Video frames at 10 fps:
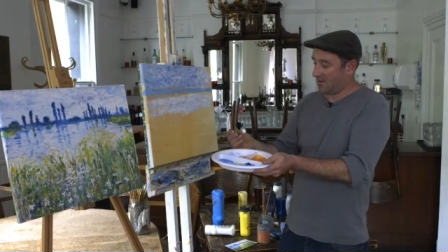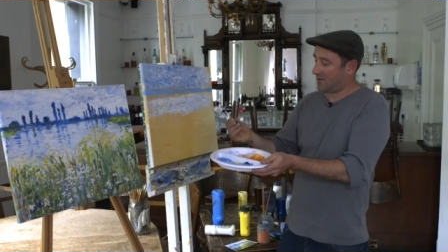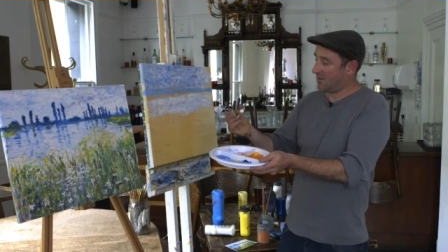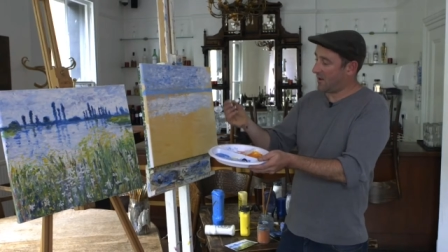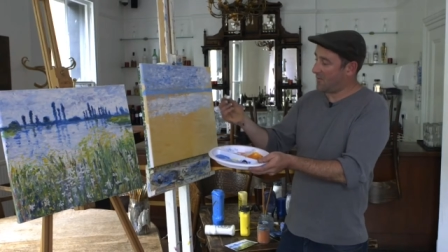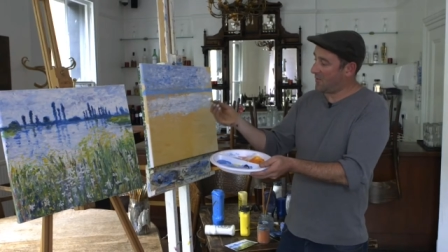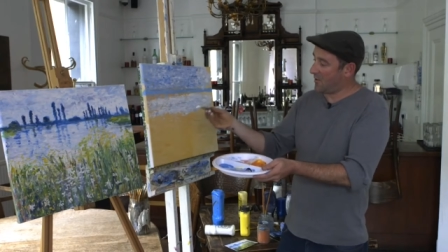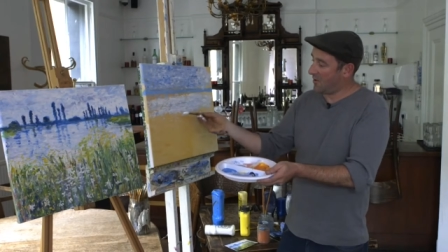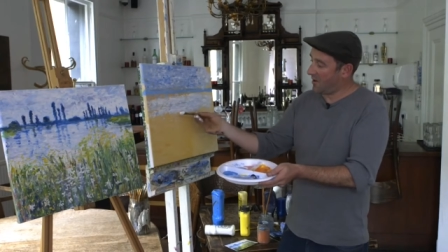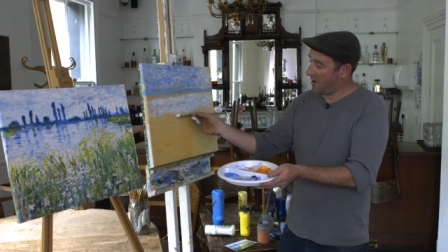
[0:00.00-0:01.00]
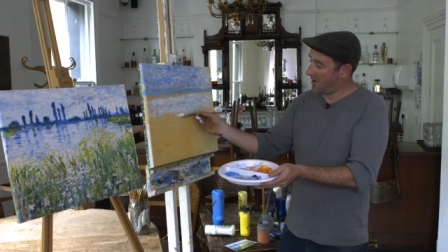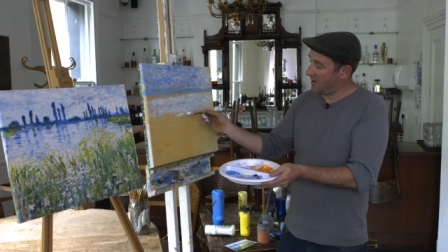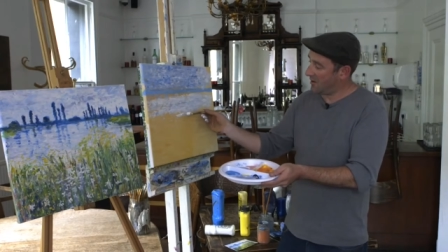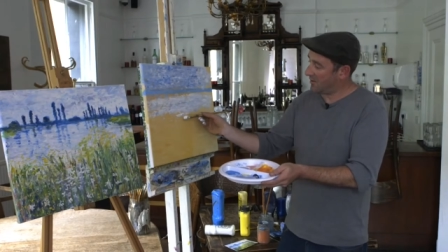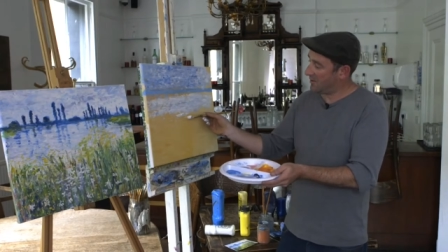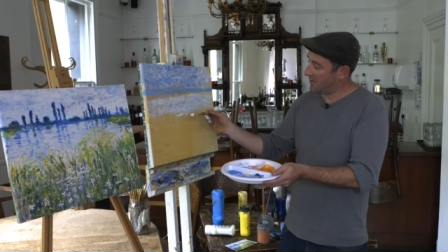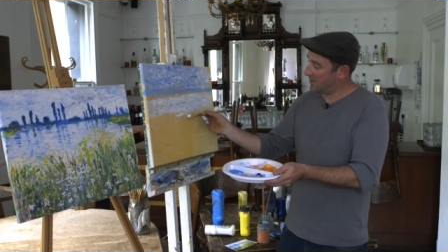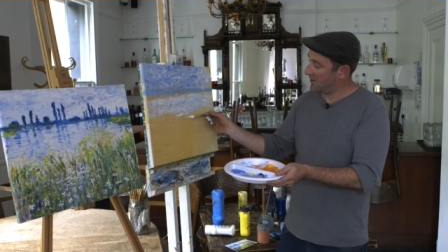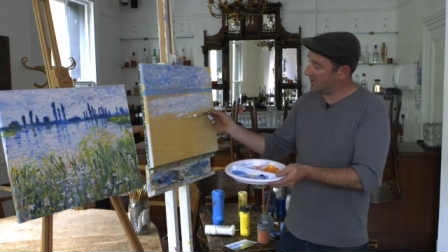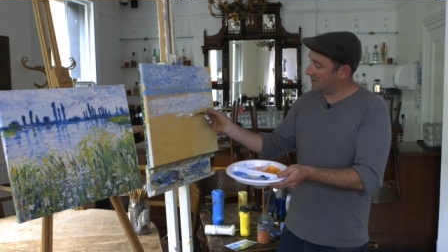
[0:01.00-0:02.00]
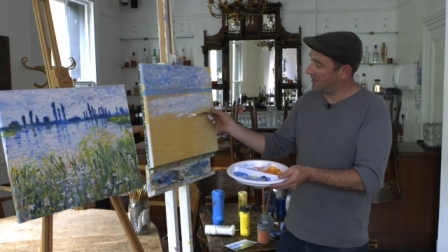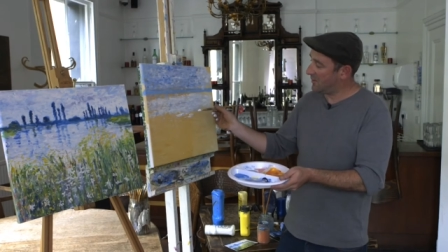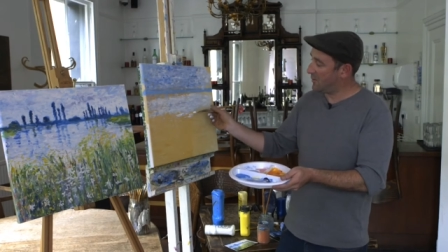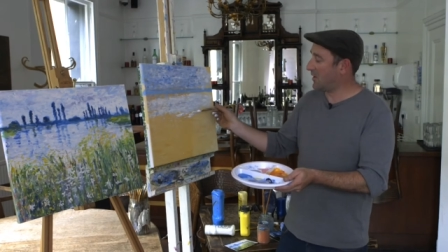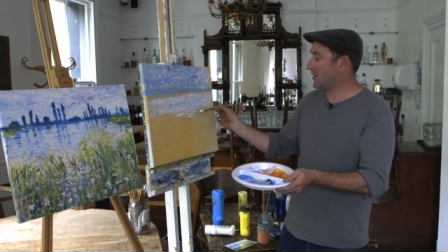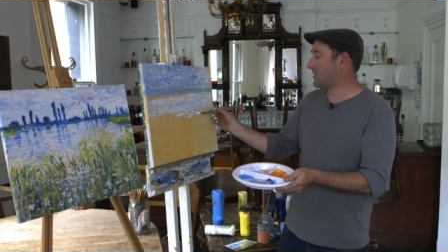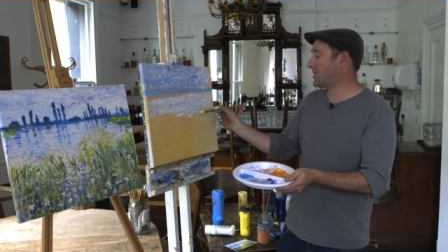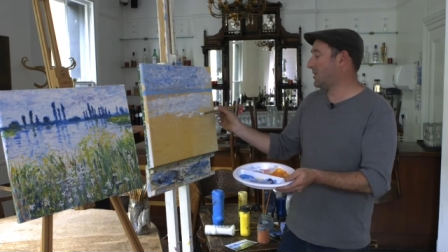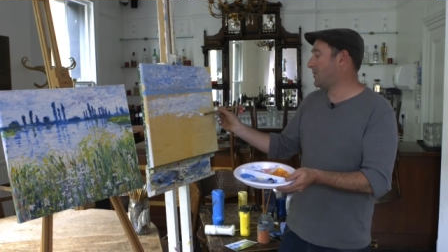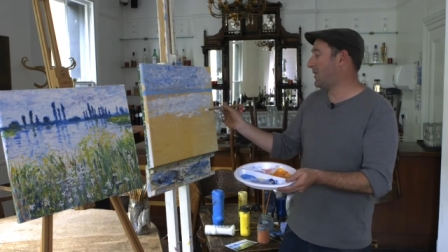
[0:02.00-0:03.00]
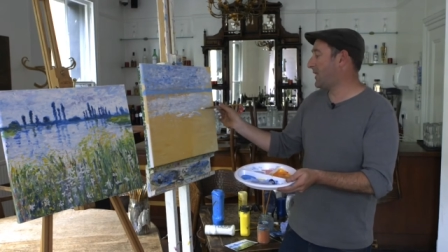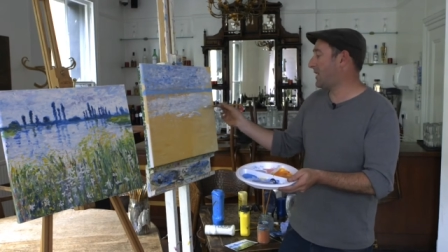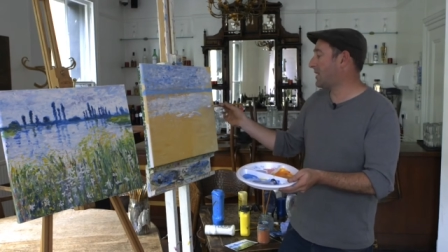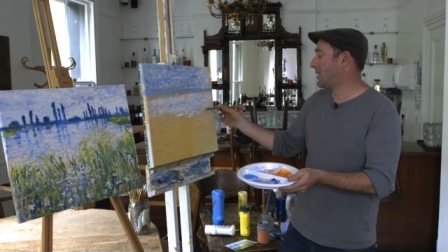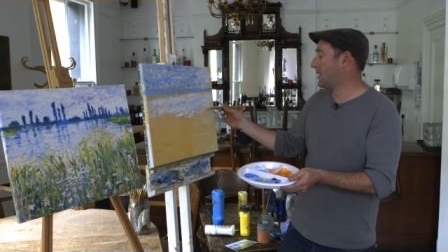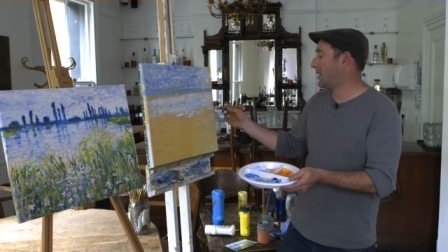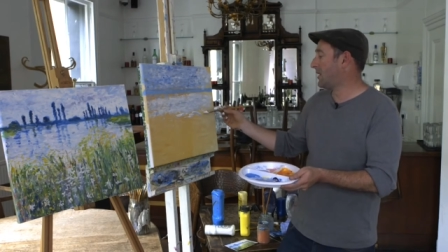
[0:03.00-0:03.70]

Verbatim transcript: So we go more on, put it on super thick.